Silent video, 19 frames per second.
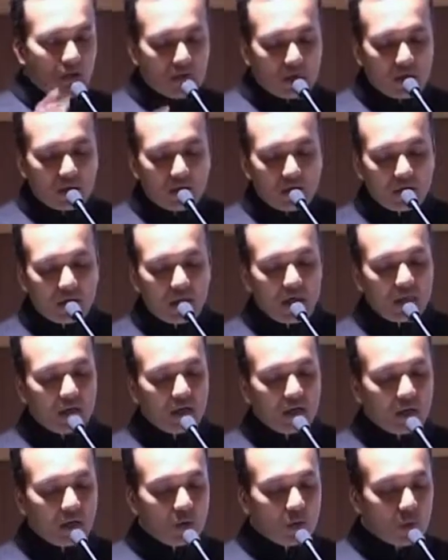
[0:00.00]
uh,
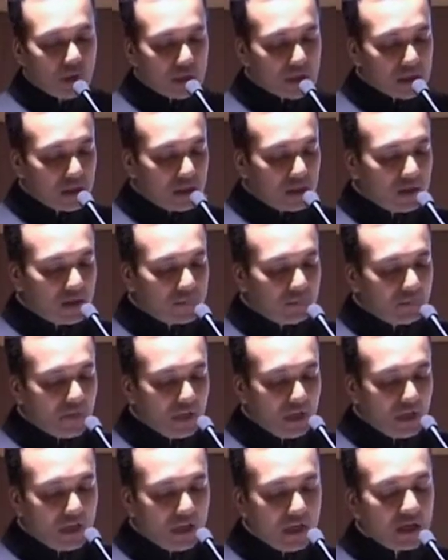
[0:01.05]
in Odisha,
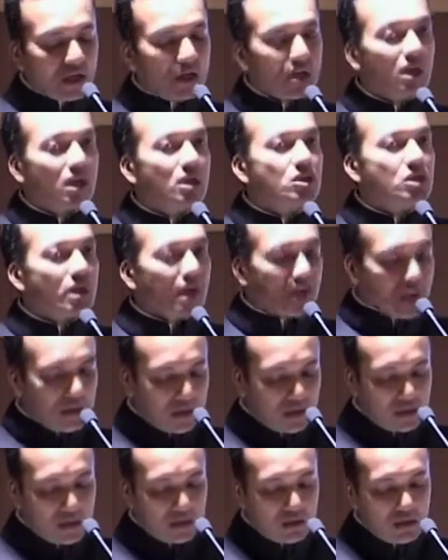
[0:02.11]
in
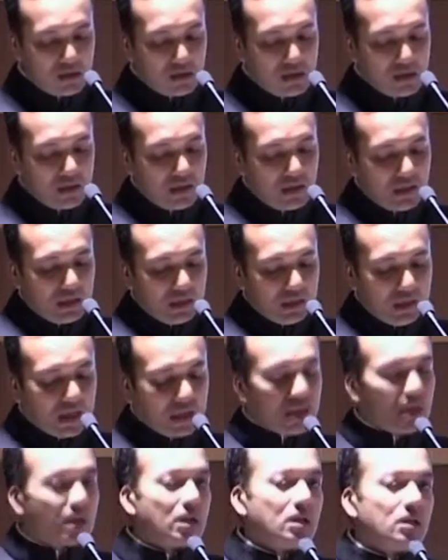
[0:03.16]
Jharkhand,
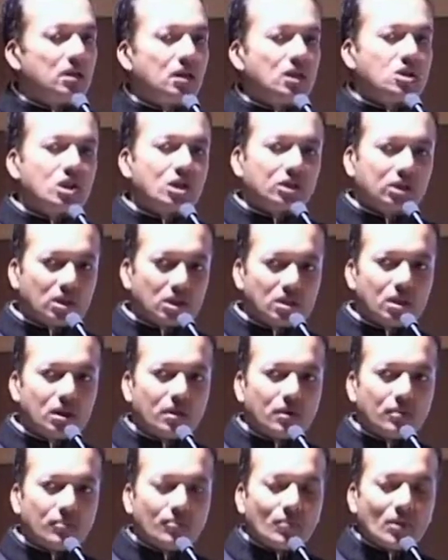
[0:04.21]
then in
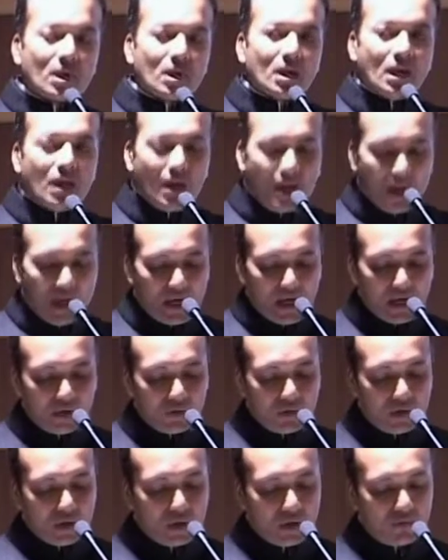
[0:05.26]
Chhattisgarh. And
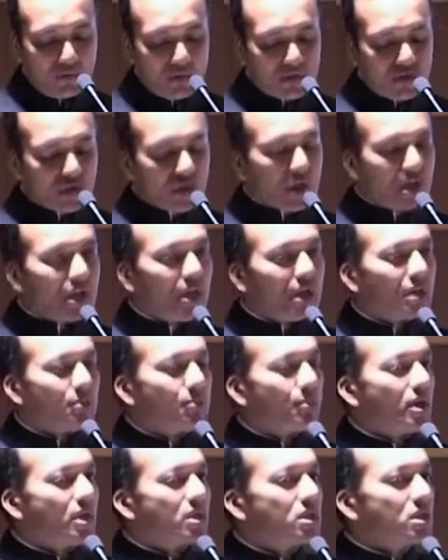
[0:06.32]
we are, we are training
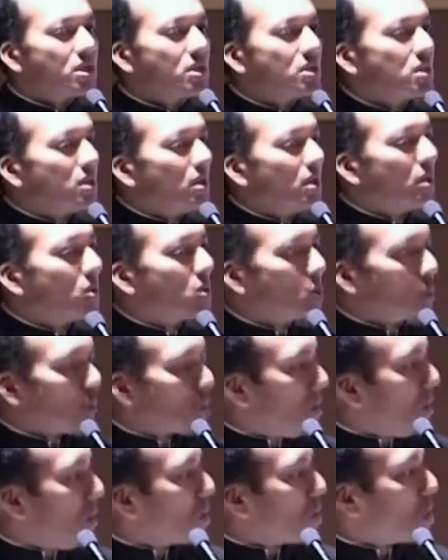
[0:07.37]
at present
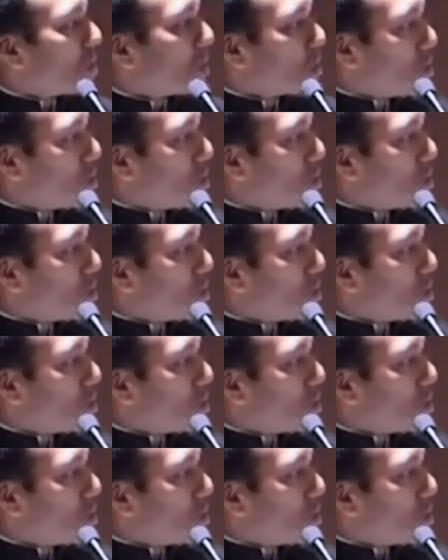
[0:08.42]
2,000